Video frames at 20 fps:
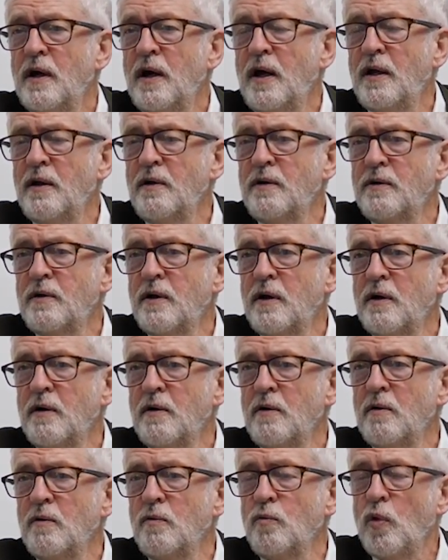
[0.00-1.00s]
and
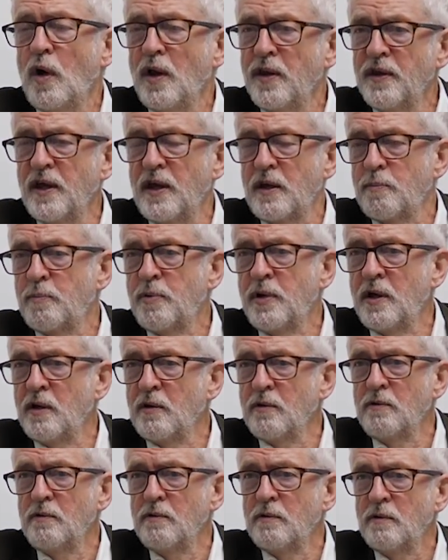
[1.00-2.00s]
won that
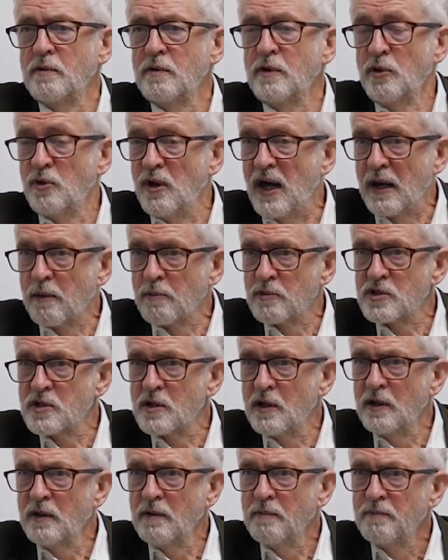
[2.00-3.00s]
appeal
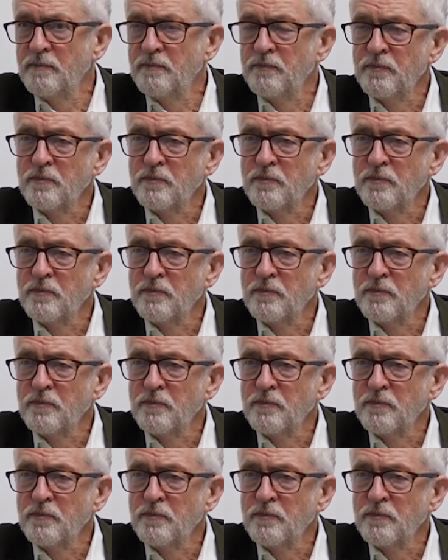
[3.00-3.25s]
unanimously,